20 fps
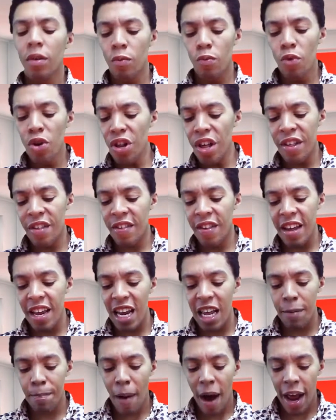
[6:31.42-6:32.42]
really see
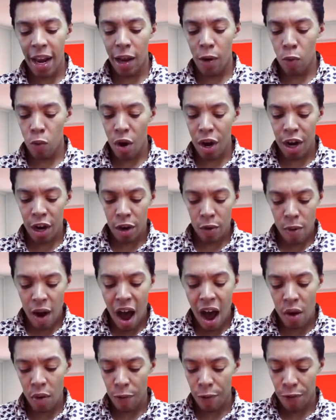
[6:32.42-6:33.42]
anybody running
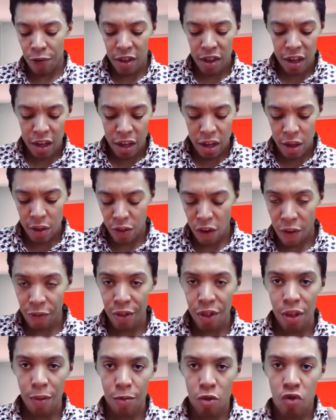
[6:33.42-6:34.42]
around with these on
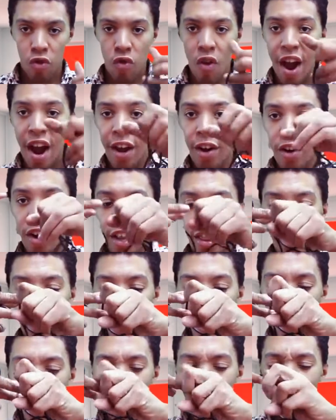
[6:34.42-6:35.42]
the train or
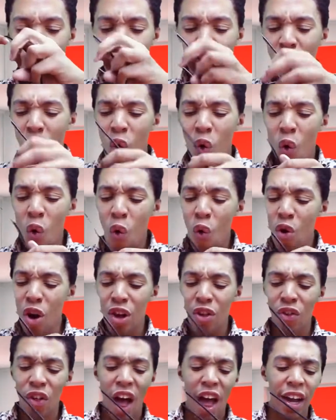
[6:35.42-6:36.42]
anything. This cord
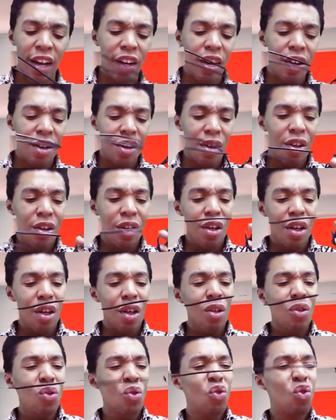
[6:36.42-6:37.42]
is like
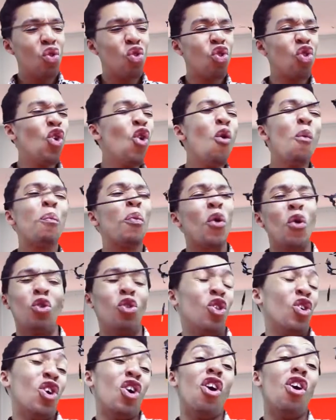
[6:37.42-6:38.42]
super
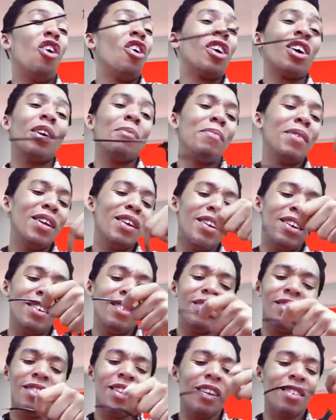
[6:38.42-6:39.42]
long. I mean,